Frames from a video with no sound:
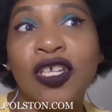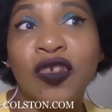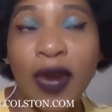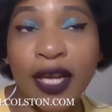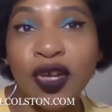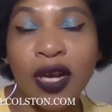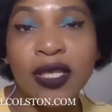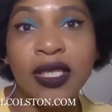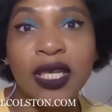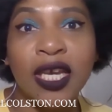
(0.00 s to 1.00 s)
direct
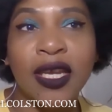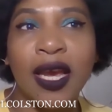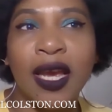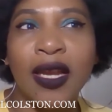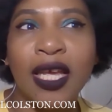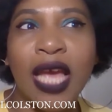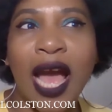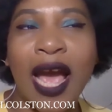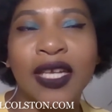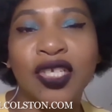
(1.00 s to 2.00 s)
Darkseid, and
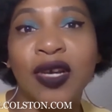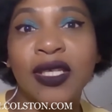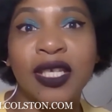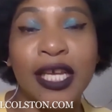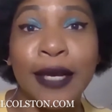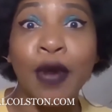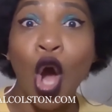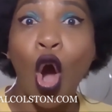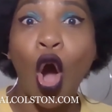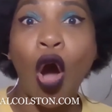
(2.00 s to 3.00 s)
I trusted him
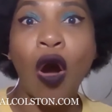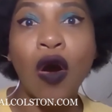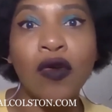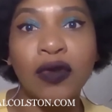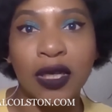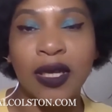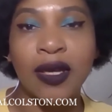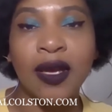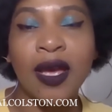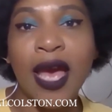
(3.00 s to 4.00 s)

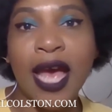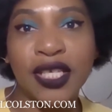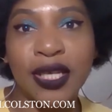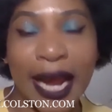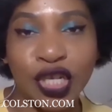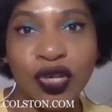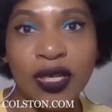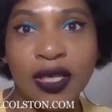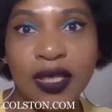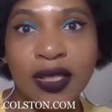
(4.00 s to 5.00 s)
wholly as an
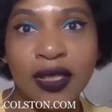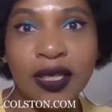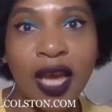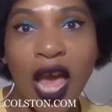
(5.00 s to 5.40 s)
actress.